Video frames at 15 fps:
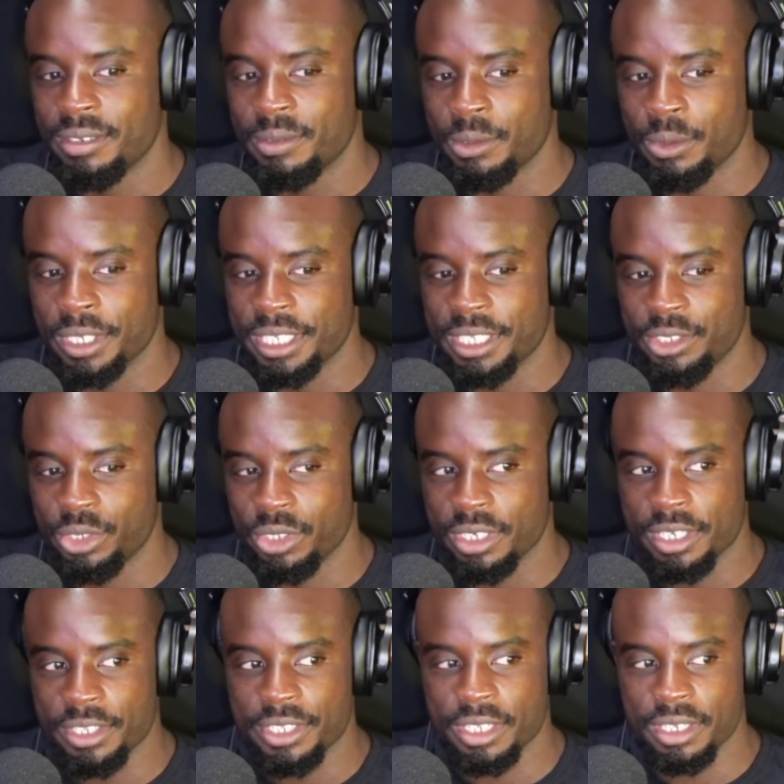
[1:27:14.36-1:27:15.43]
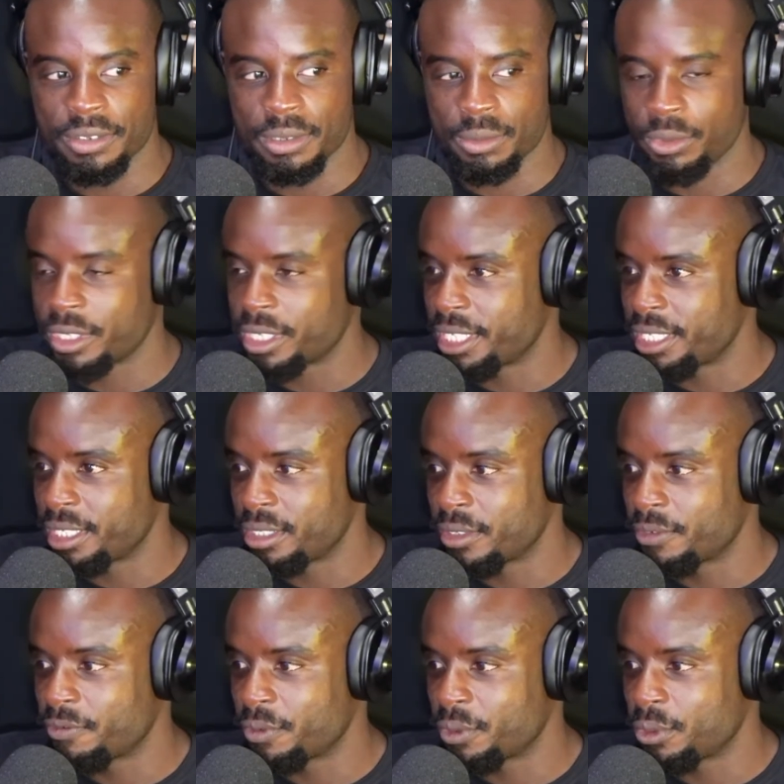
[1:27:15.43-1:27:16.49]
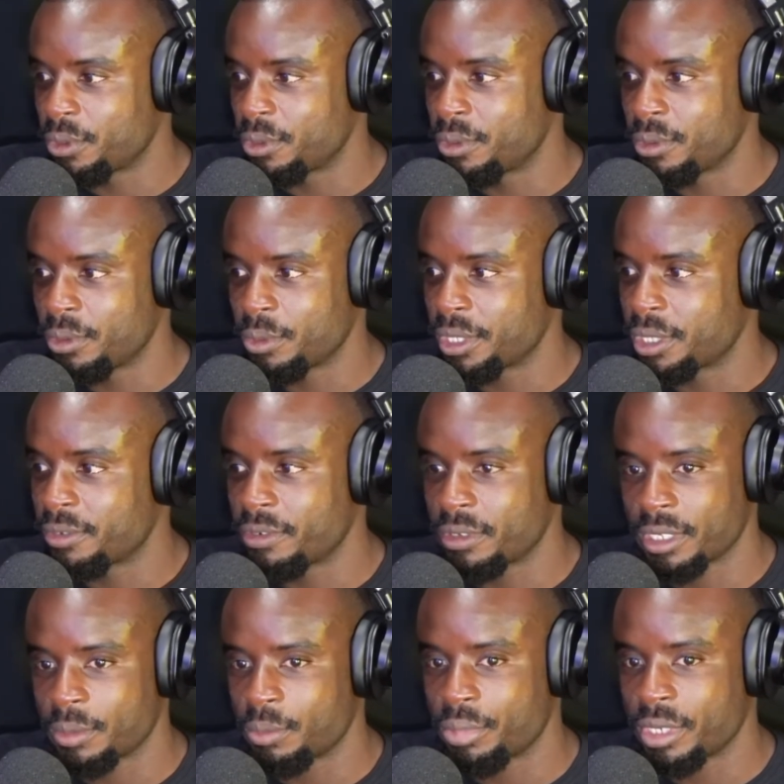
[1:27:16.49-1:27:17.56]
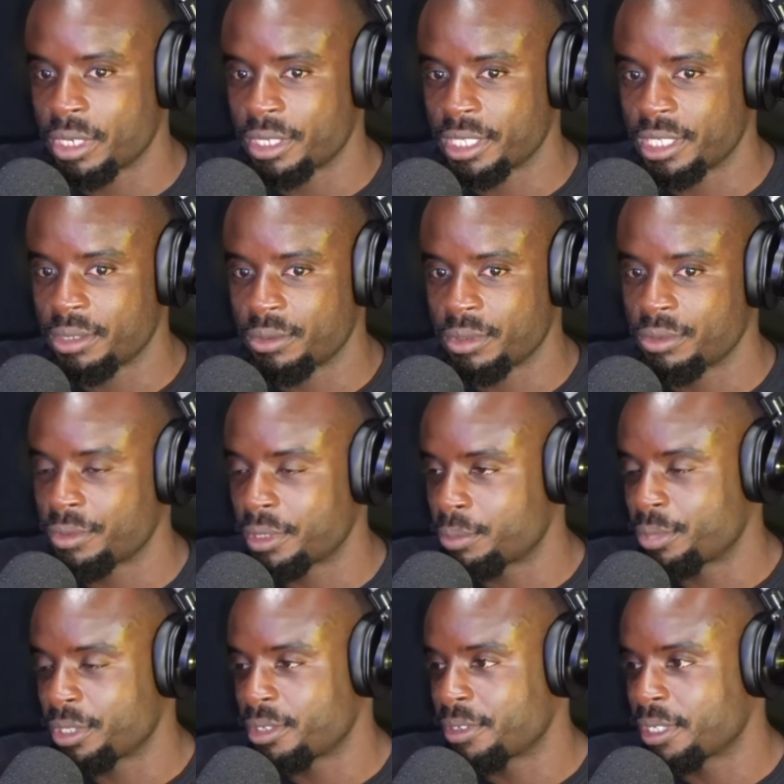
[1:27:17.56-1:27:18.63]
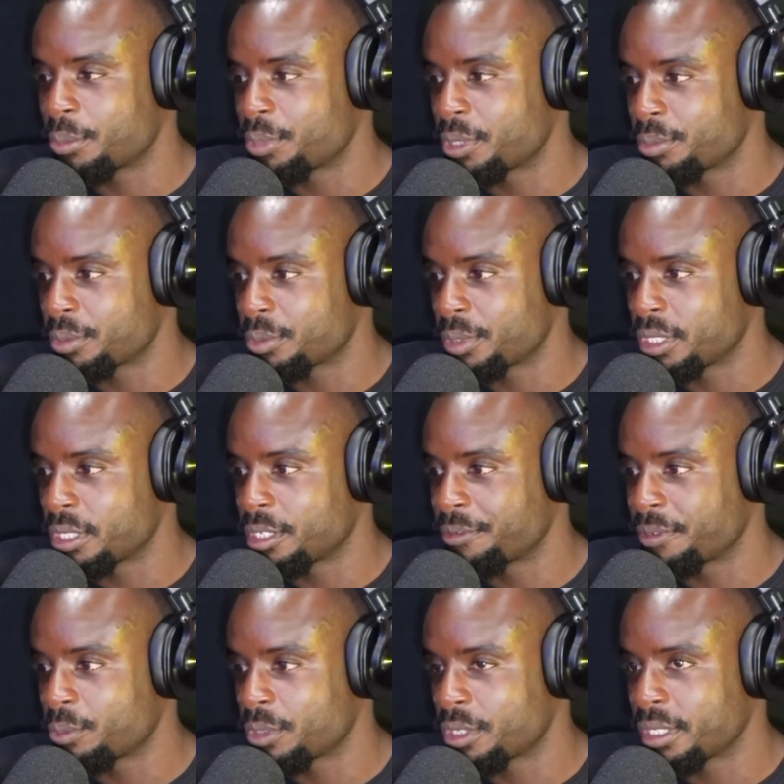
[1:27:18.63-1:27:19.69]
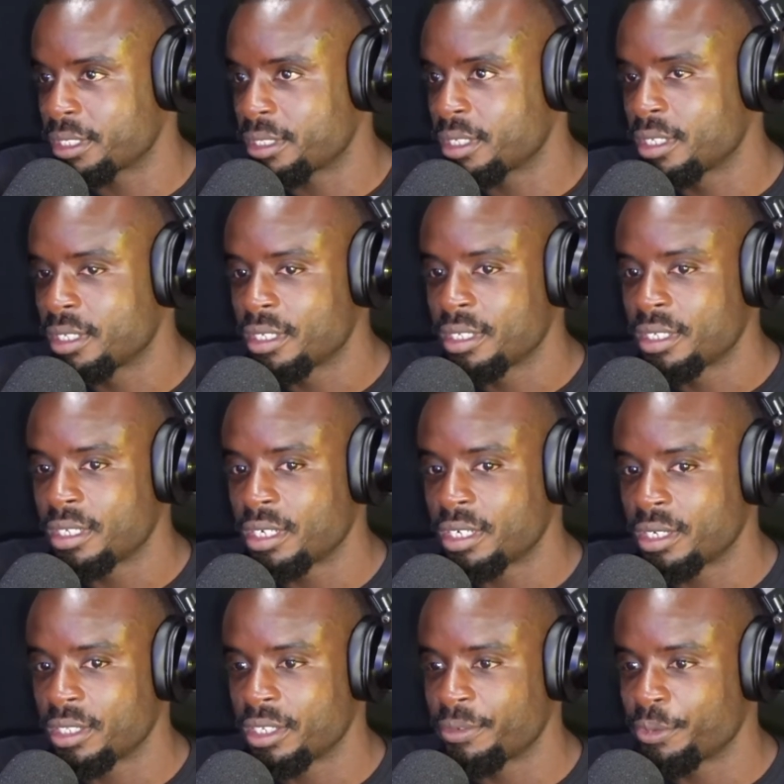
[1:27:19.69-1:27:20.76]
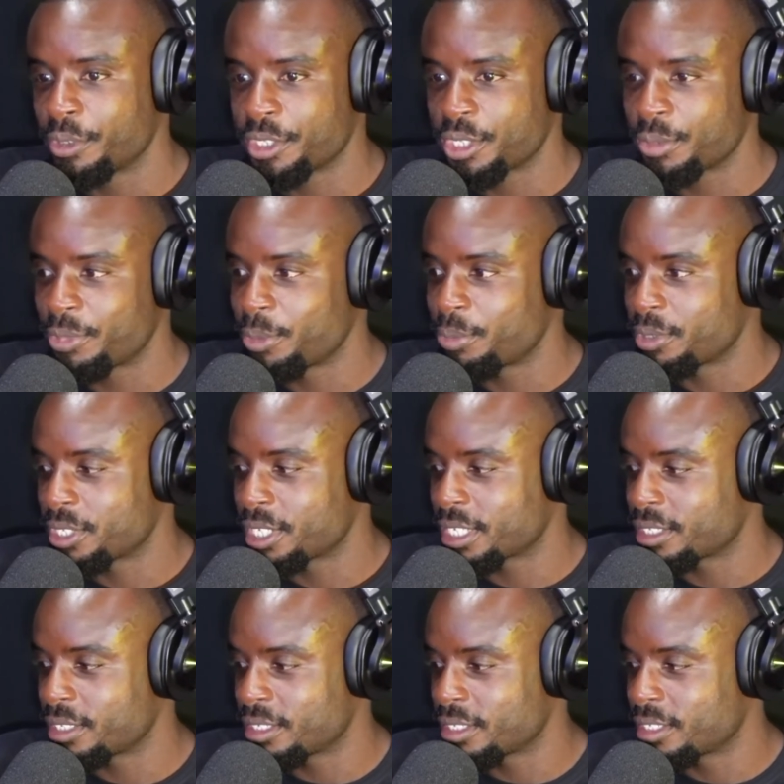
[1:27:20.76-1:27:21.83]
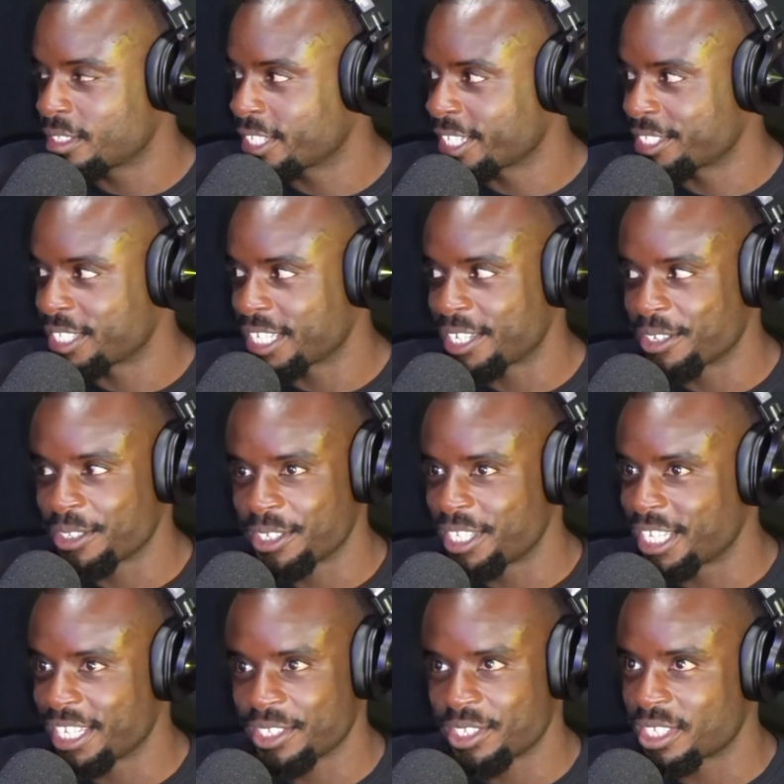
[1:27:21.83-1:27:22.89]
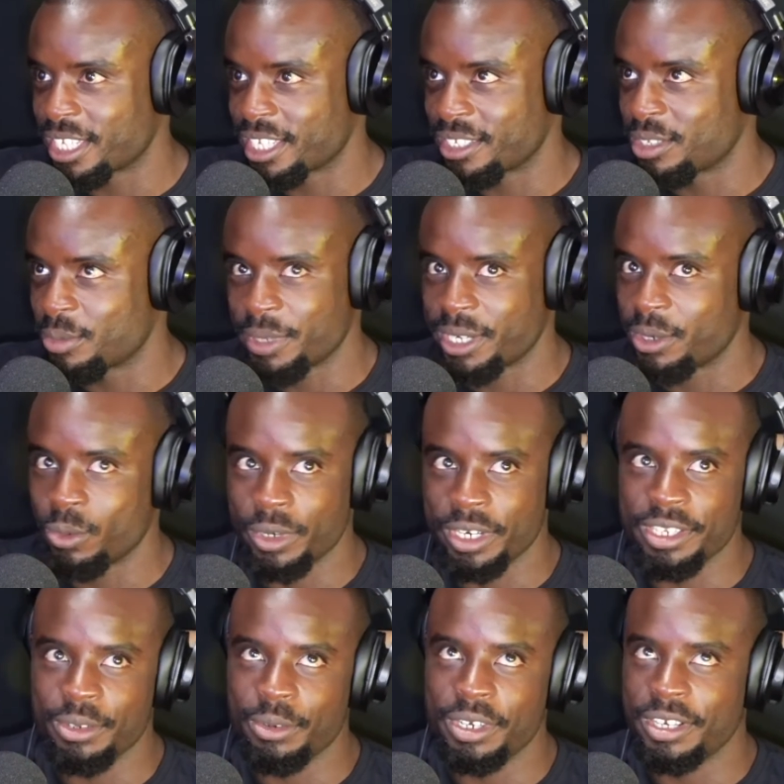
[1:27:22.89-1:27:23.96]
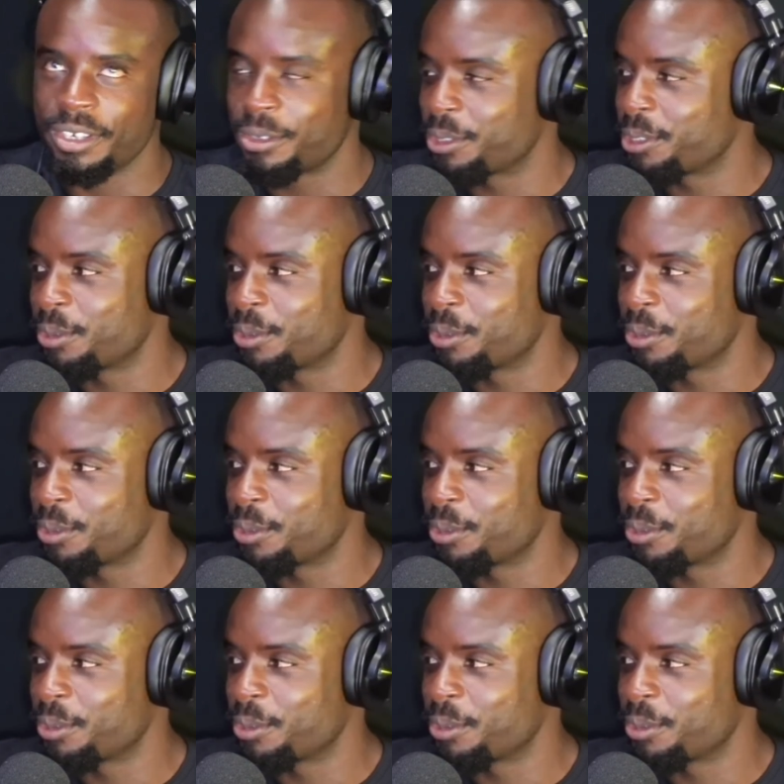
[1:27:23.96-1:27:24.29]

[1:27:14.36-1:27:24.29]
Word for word: we want to enjoy ourselves, we want to eat good food, we want to fucking party, we want to be around people we love and we want our loved ones to be protected. Like at the end of the day, it's like no matter where you are, who